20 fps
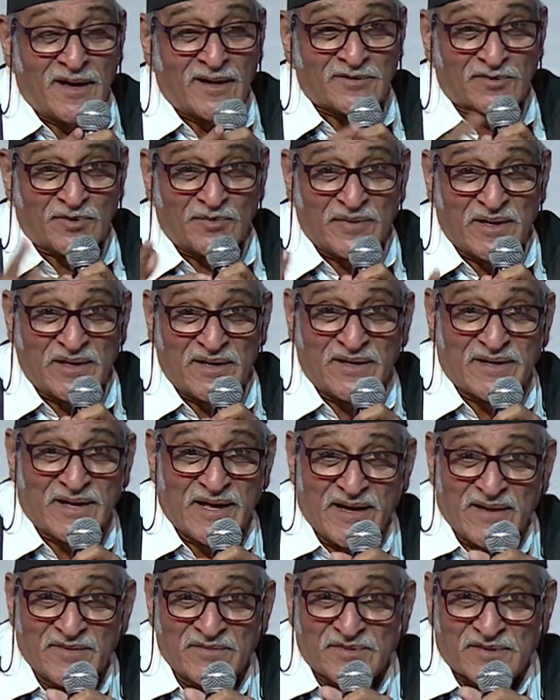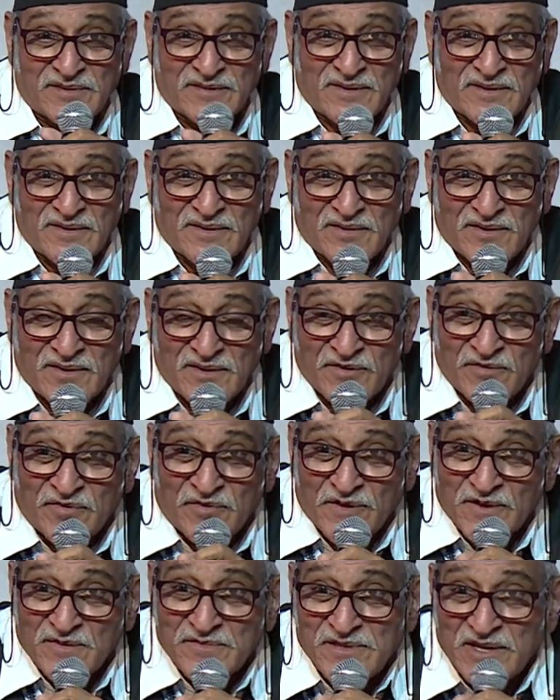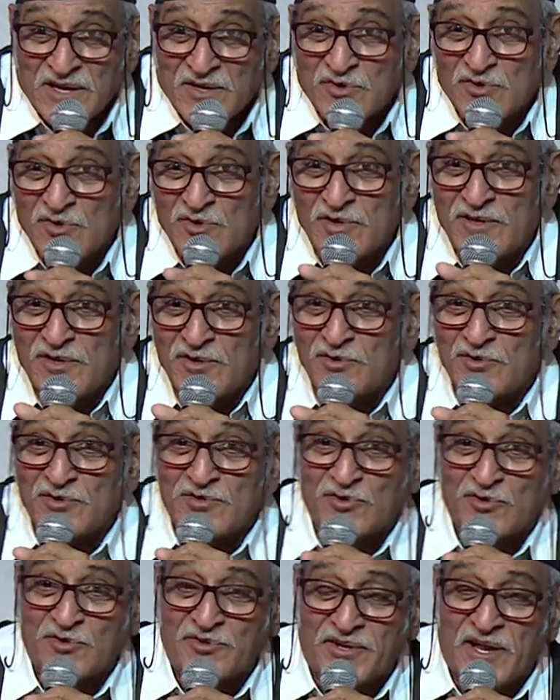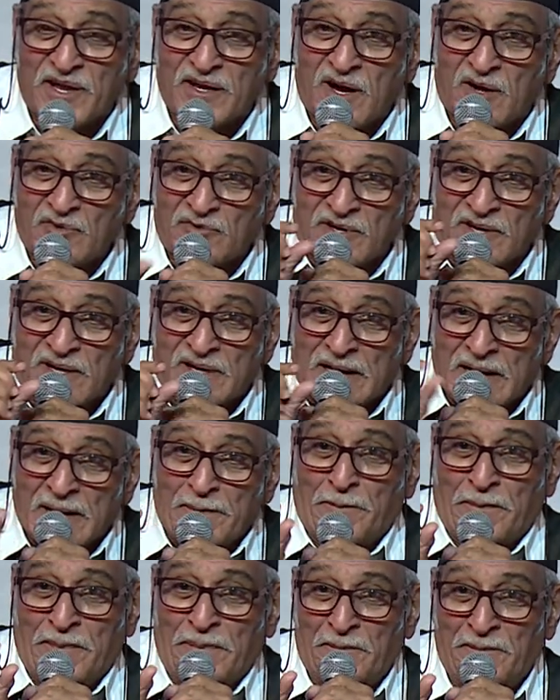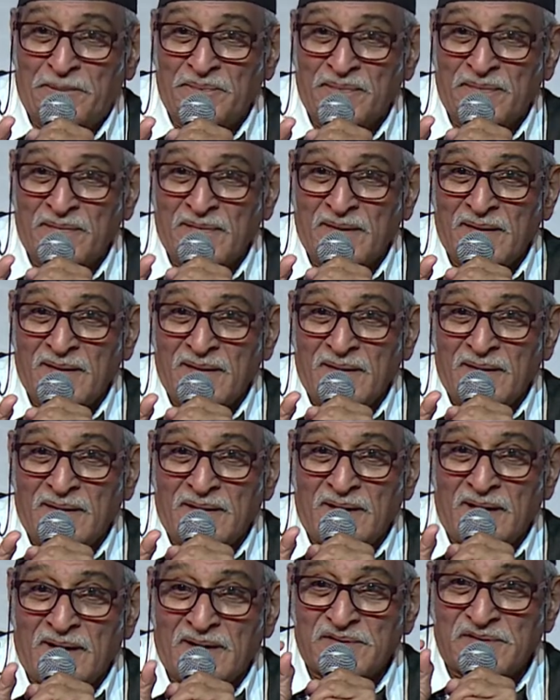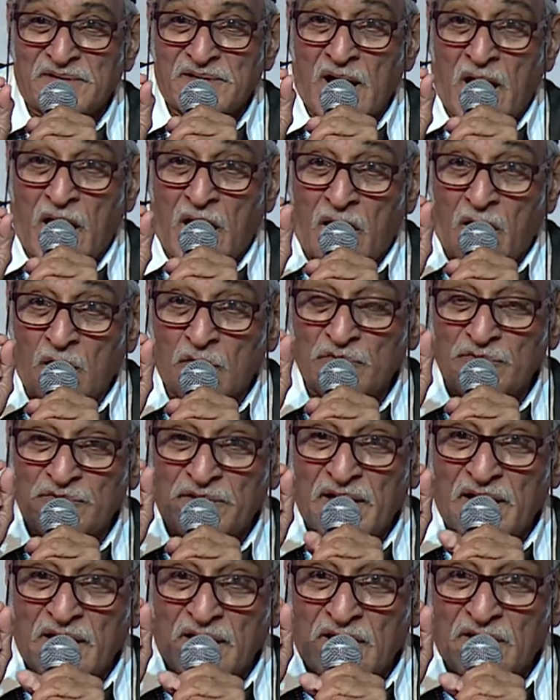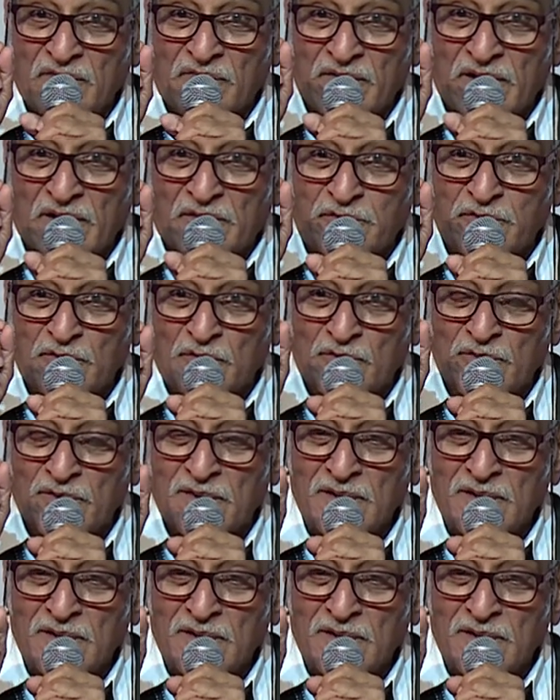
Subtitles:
So many times in films, actually, you should take out a clip and see how they affect you.